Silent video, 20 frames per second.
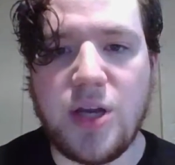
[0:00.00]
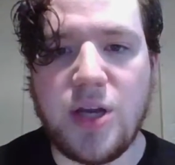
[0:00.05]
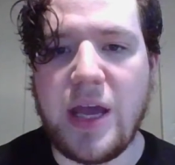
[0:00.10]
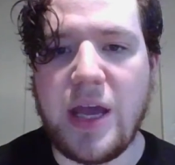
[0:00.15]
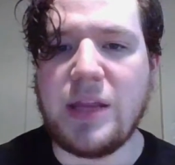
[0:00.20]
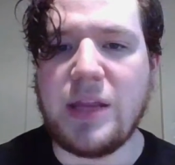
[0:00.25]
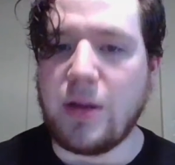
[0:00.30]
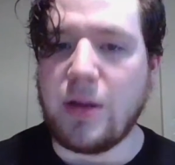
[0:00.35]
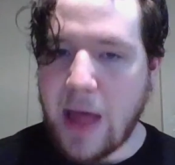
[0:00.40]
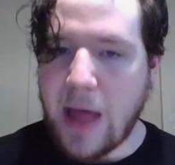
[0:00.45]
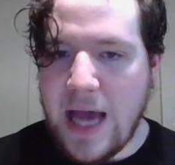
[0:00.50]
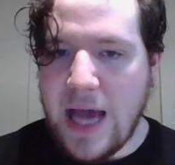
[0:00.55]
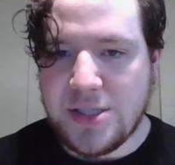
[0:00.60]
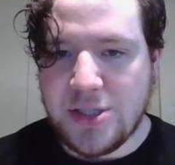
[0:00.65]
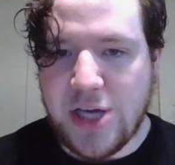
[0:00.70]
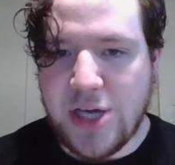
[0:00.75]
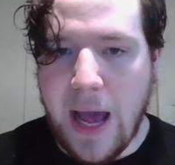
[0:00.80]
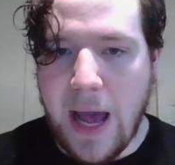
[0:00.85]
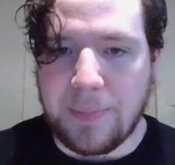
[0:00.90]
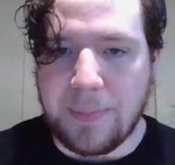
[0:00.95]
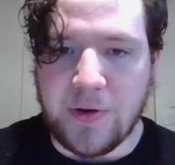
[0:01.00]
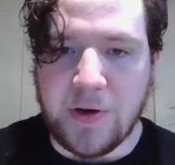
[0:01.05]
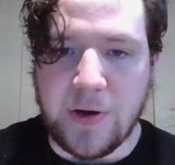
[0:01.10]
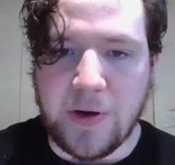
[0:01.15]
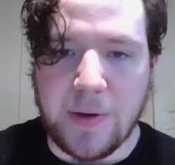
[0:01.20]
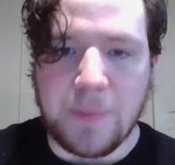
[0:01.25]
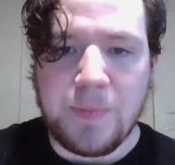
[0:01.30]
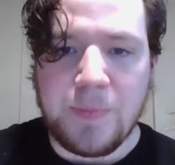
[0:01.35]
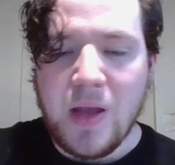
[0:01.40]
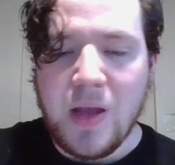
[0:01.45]
in the last
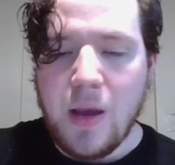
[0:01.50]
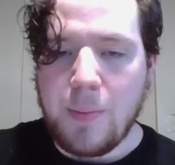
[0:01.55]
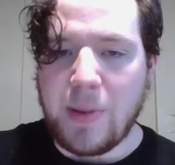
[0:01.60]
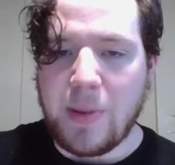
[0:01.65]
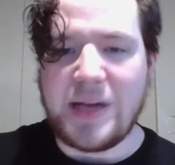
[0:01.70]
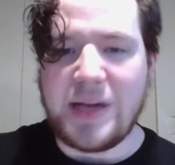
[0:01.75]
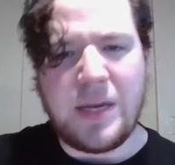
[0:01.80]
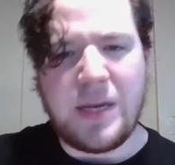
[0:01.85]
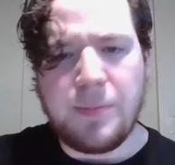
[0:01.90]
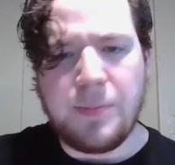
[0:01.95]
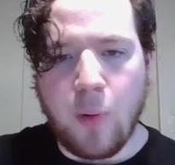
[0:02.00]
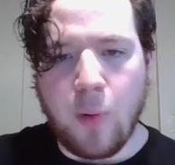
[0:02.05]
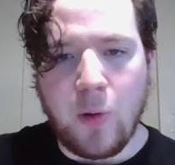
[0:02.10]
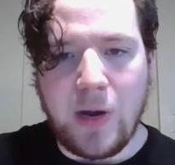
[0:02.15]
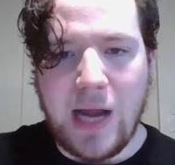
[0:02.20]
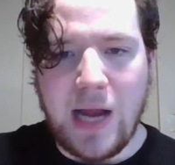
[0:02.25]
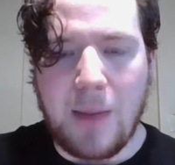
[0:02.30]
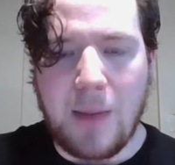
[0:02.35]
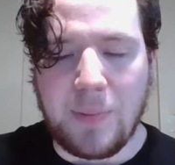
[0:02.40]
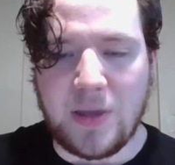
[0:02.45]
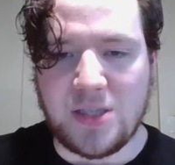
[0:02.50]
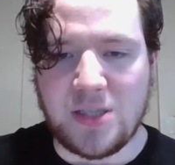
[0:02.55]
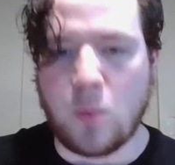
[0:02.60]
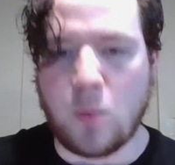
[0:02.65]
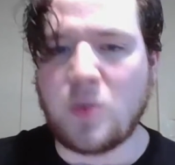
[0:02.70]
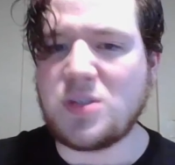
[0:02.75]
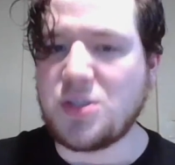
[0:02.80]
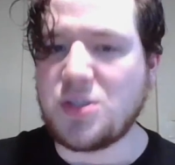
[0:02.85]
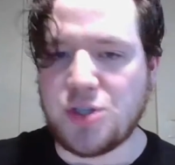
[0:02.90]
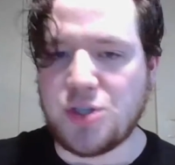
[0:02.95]
chapter, but I didn't point it out because I
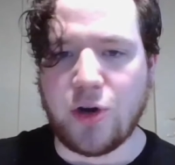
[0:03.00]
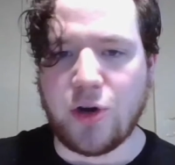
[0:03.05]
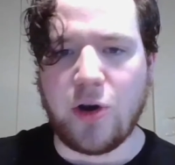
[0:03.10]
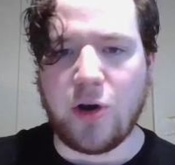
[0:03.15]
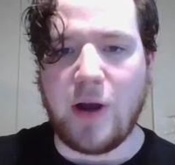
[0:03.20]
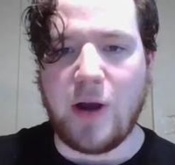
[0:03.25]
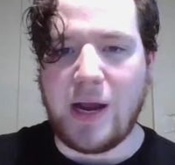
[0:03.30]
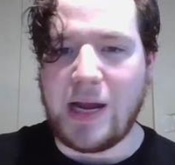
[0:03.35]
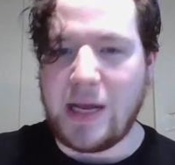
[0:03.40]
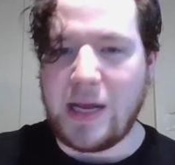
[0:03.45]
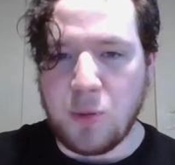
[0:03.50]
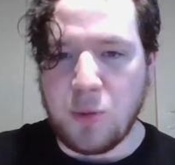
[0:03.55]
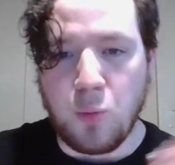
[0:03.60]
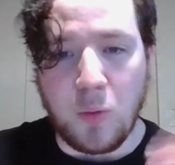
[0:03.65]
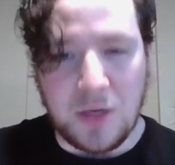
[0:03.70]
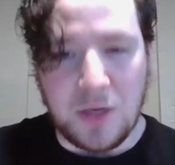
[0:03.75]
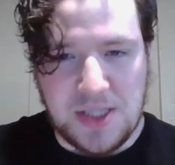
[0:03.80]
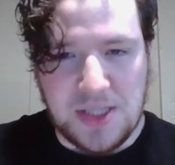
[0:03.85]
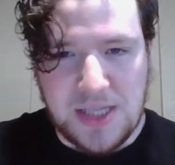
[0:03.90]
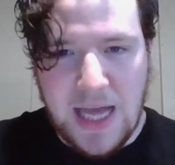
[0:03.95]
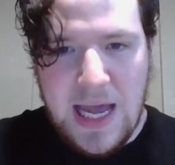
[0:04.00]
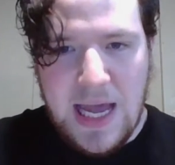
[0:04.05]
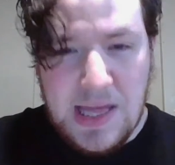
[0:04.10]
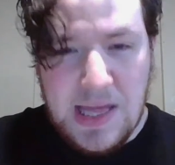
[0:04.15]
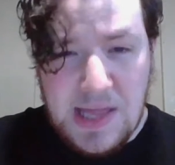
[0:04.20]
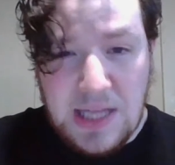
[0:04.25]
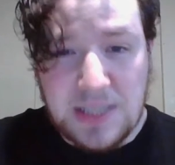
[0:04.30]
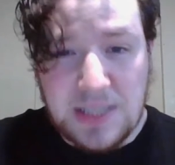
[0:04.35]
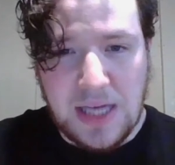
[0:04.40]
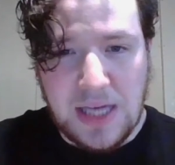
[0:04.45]
wasn't sure and I didn't want to say it
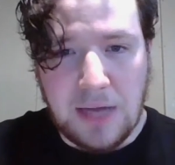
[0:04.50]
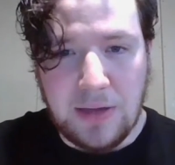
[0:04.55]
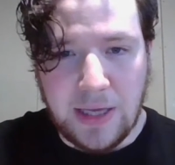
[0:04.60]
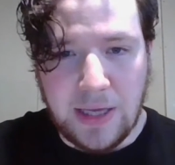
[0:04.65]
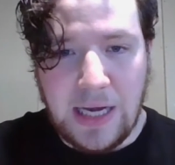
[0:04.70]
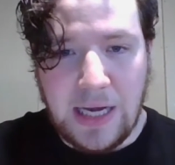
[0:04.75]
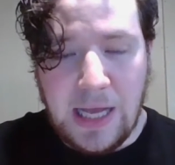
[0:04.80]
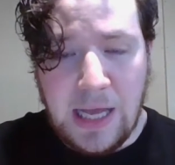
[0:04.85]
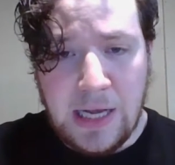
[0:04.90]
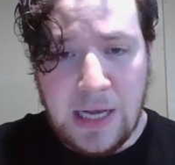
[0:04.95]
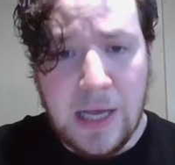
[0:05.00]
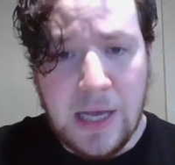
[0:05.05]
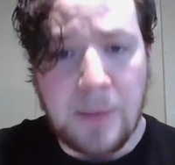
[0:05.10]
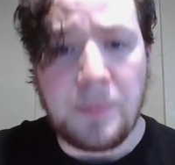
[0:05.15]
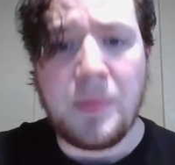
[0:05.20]
and then sound like an idiot.